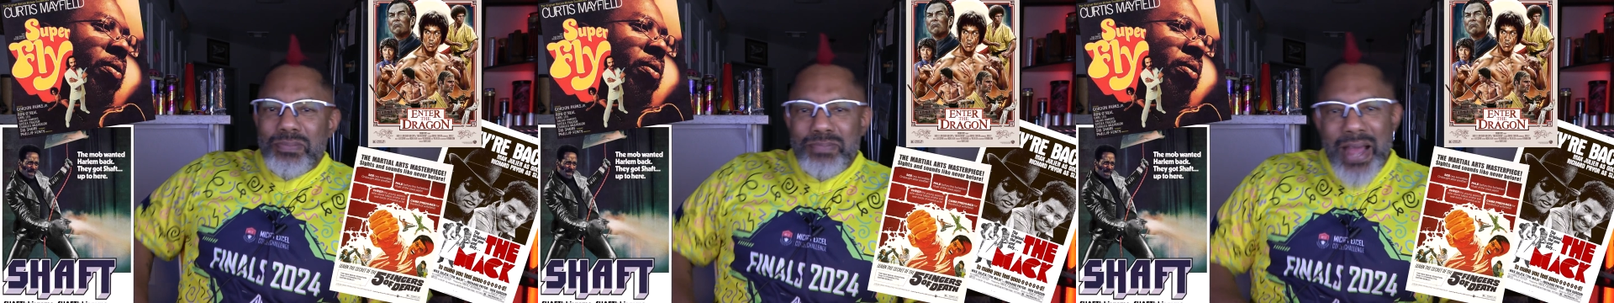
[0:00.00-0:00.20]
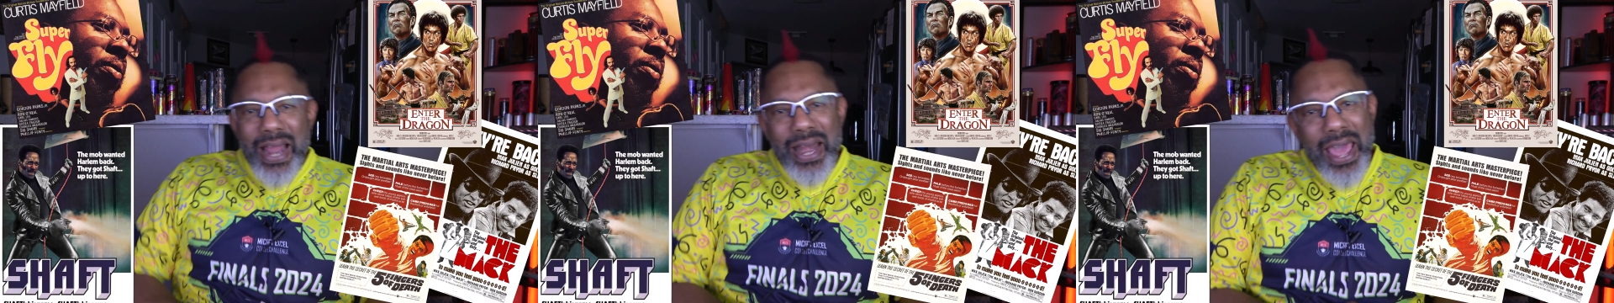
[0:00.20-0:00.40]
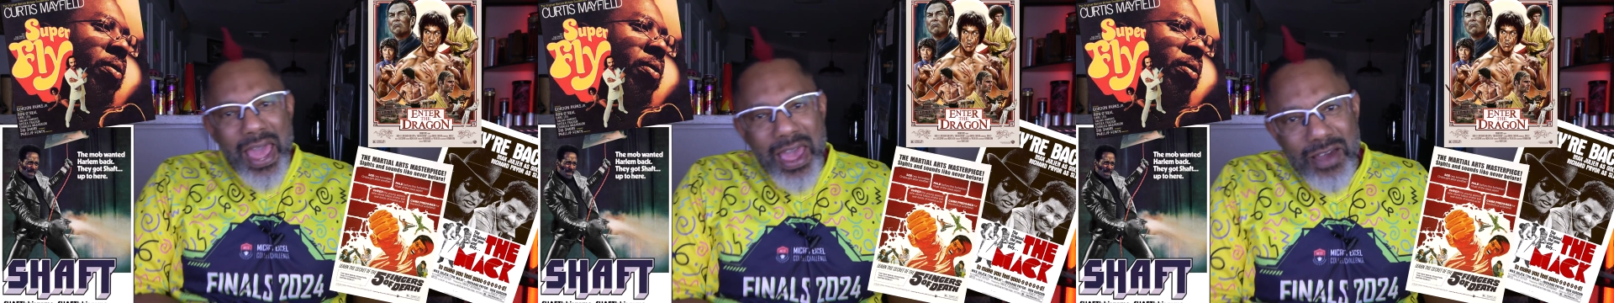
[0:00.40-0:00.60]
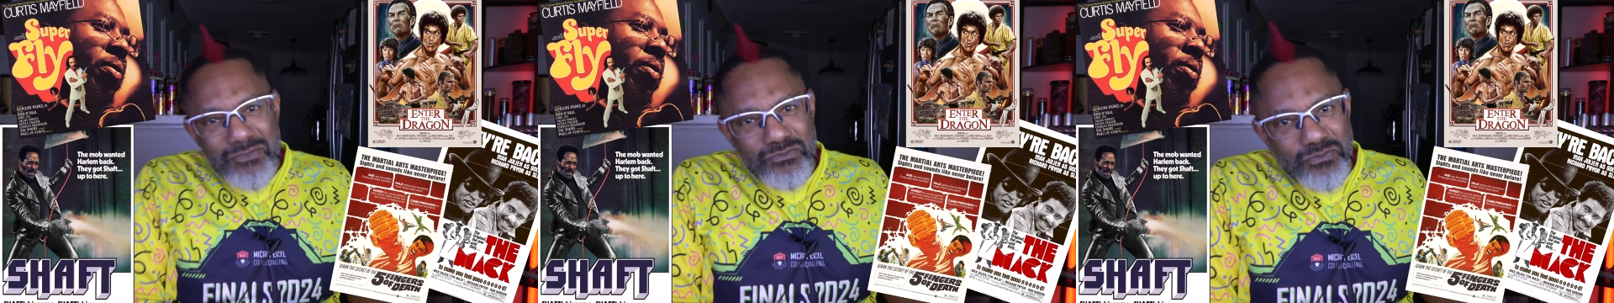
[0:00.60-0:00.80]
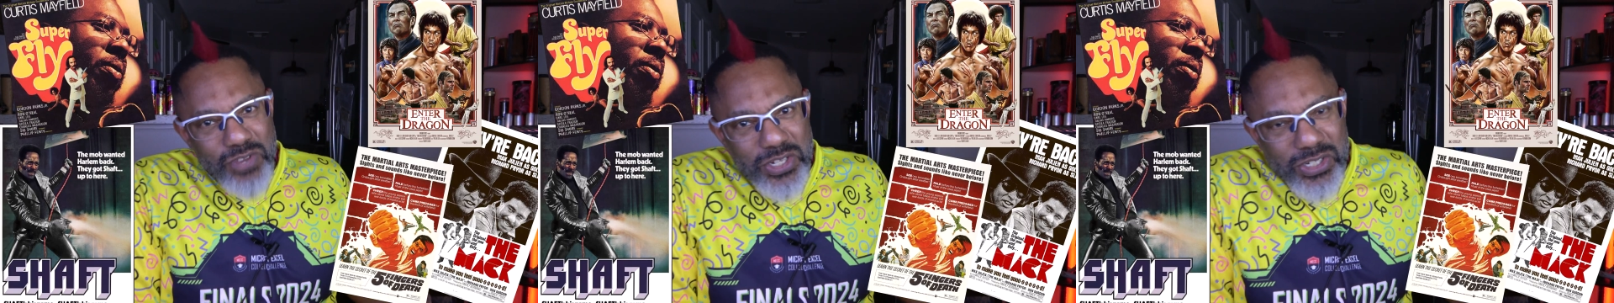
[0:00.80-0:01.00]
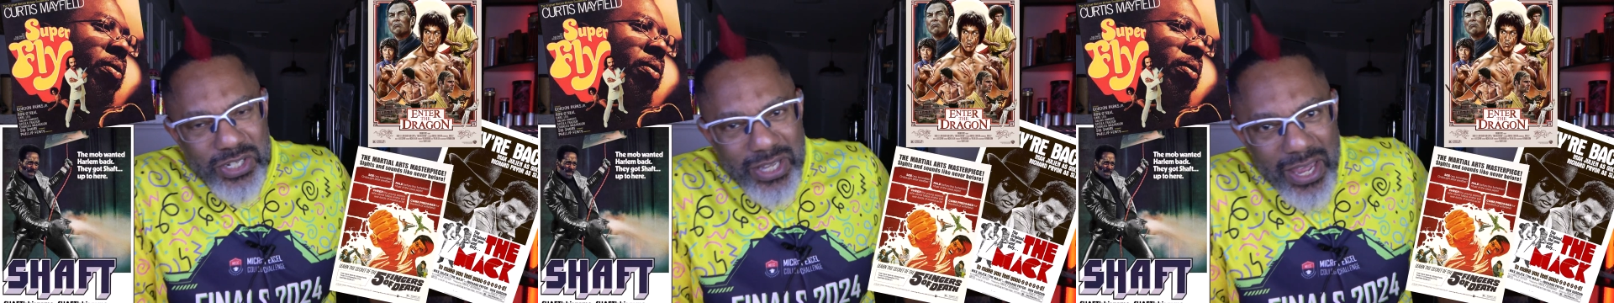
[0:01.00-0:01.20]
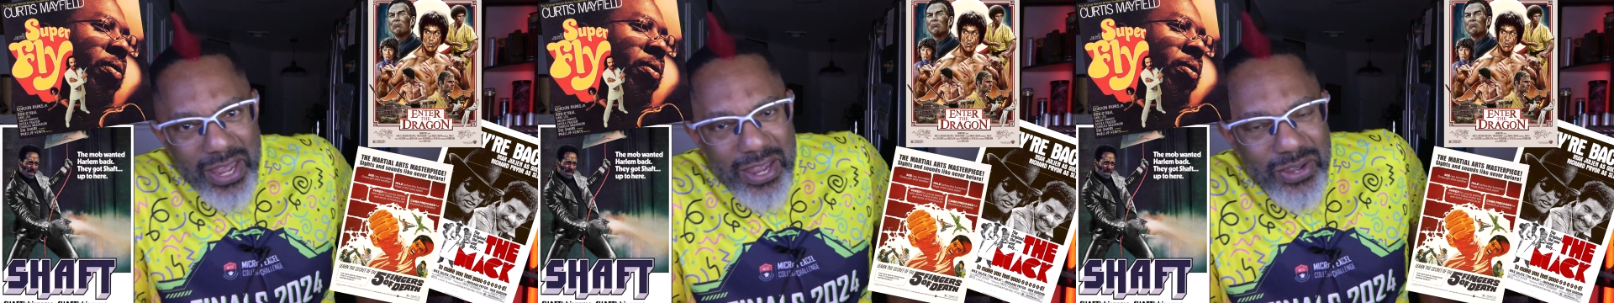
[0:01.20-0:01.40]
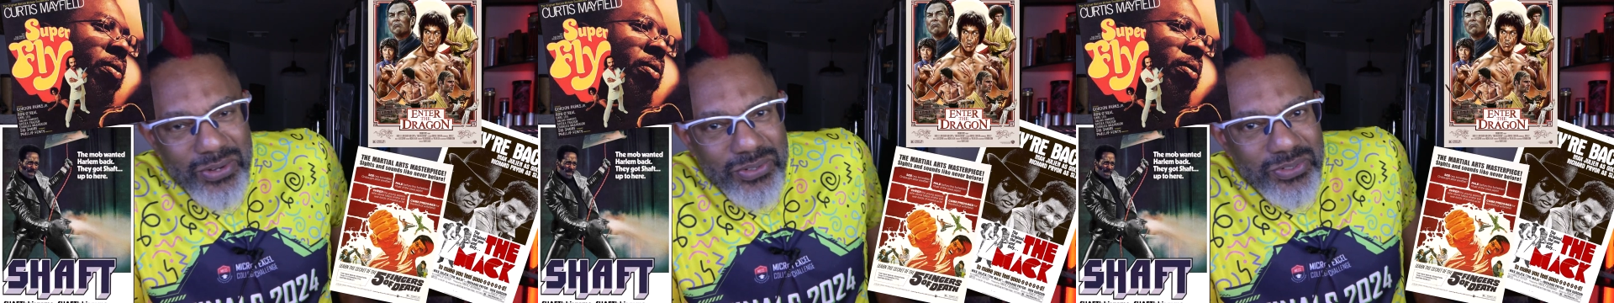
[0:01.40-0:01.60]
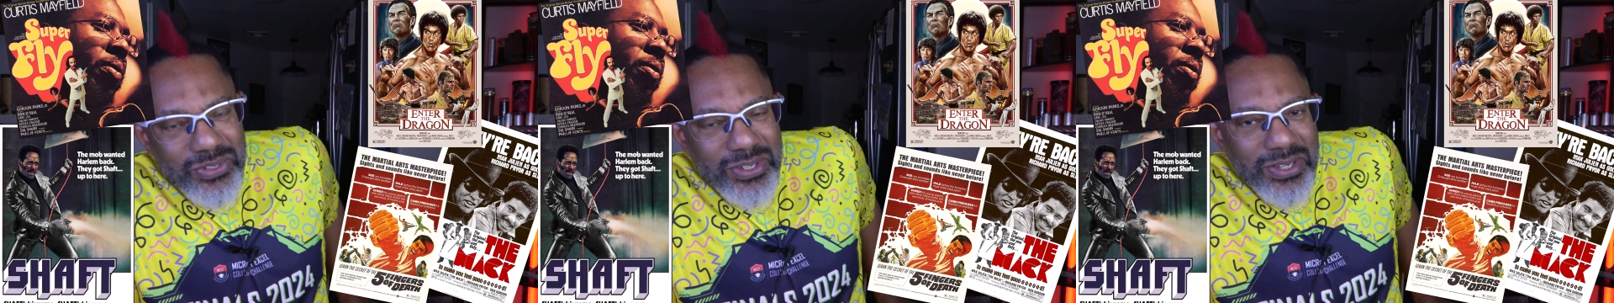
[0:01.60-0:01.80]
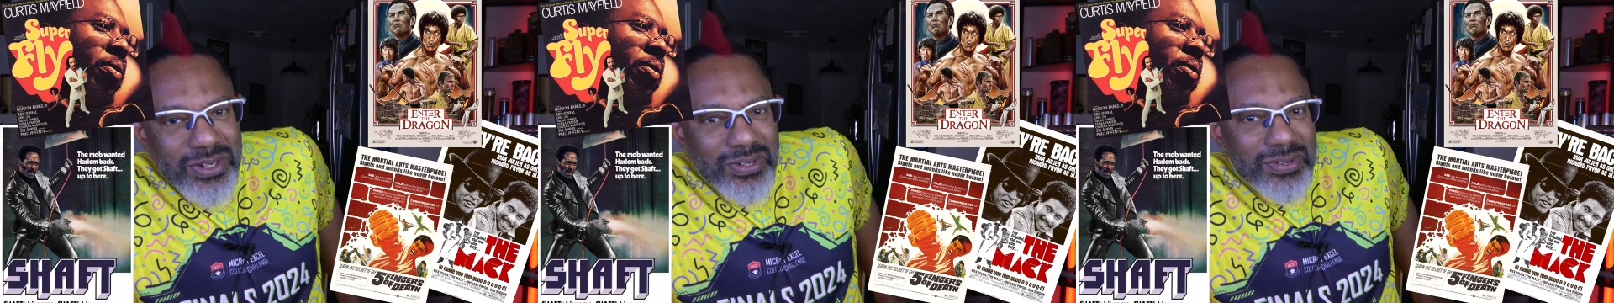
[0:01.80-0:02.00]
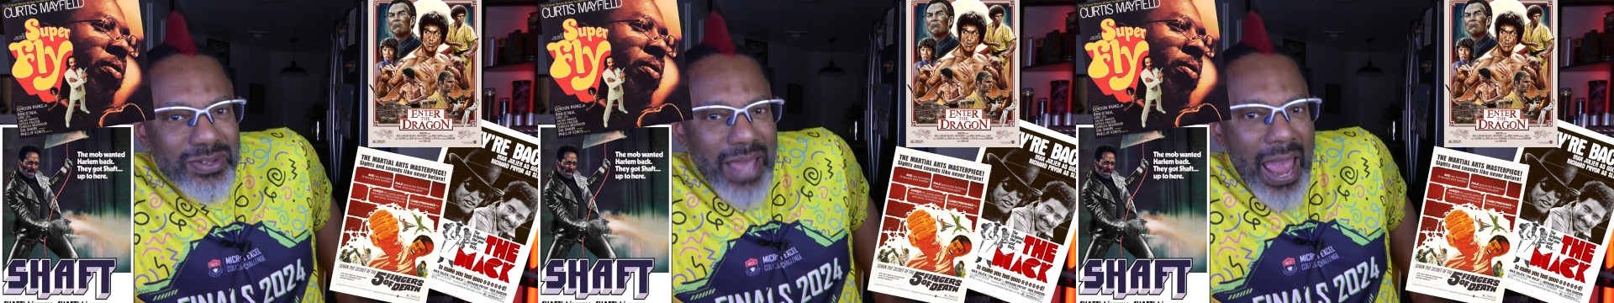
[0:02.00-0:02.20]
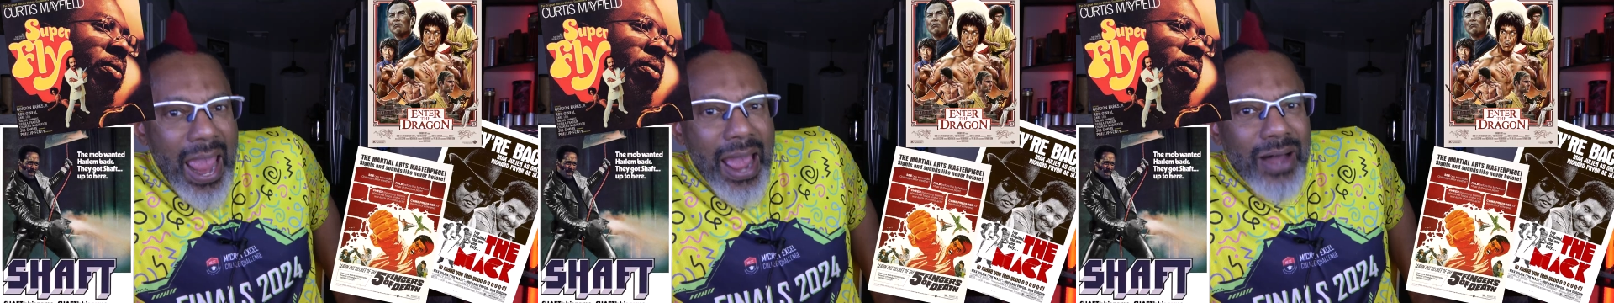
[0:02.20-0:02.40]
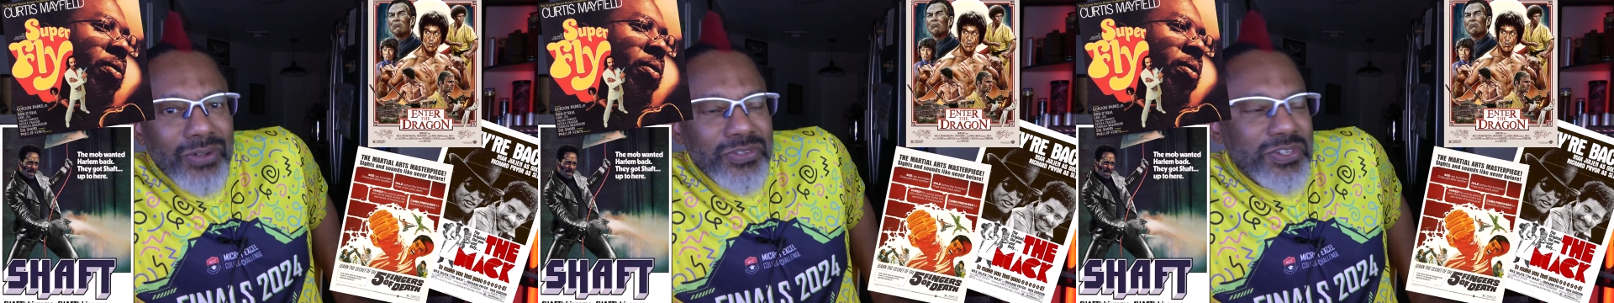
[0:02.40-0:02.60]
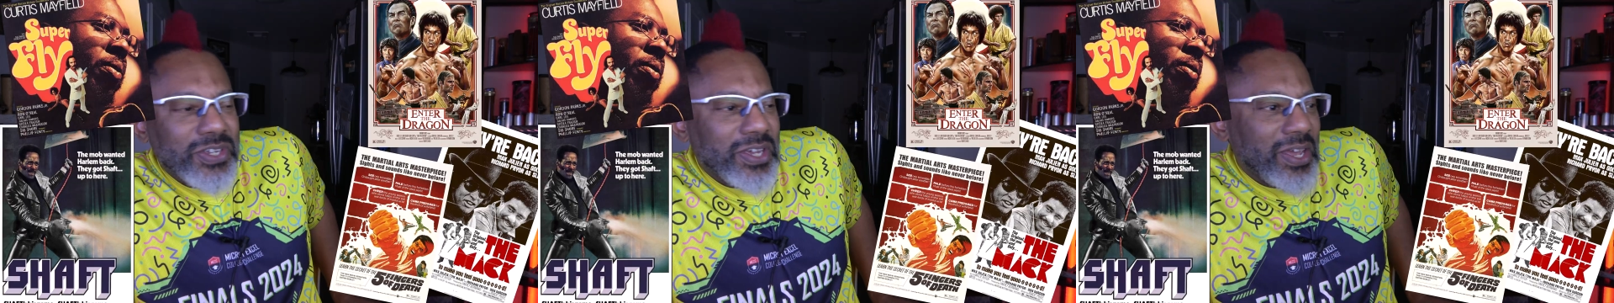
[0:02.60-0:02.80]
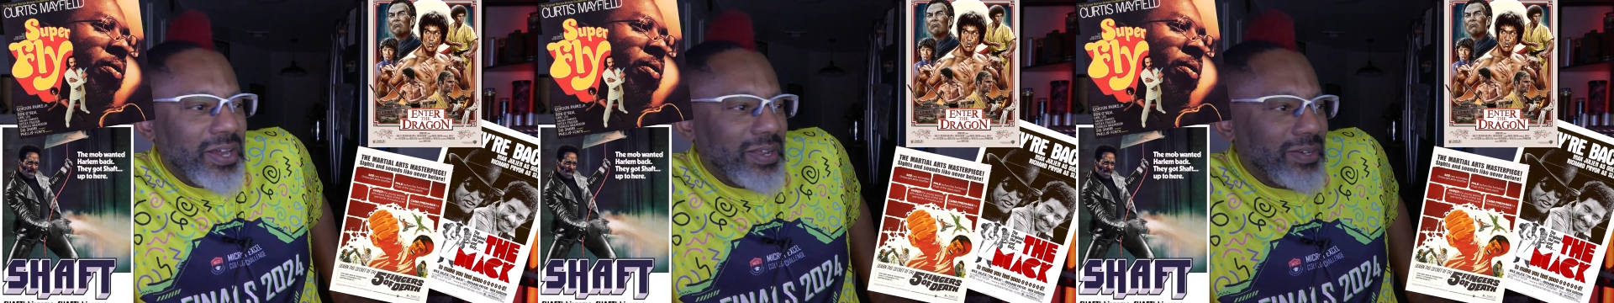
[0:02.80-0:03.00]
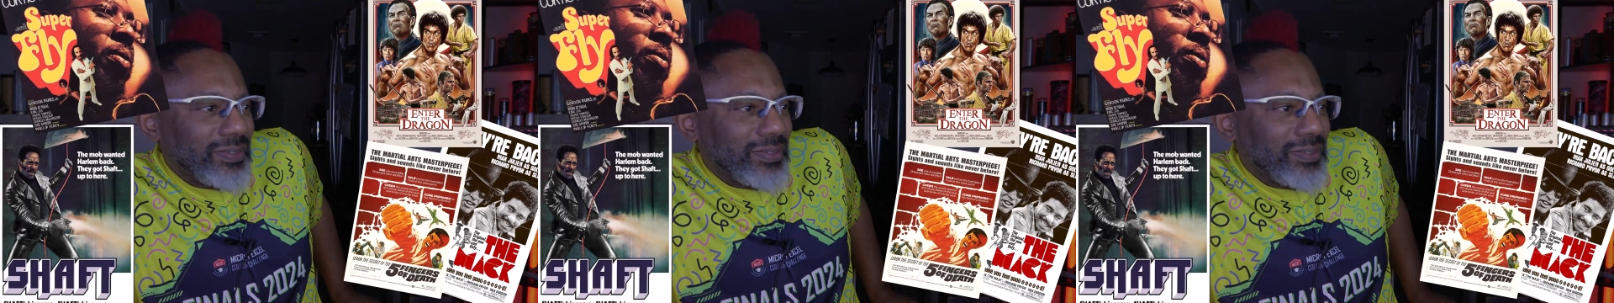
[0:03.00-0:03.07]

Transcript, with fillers: Might have fish scales and algae in it.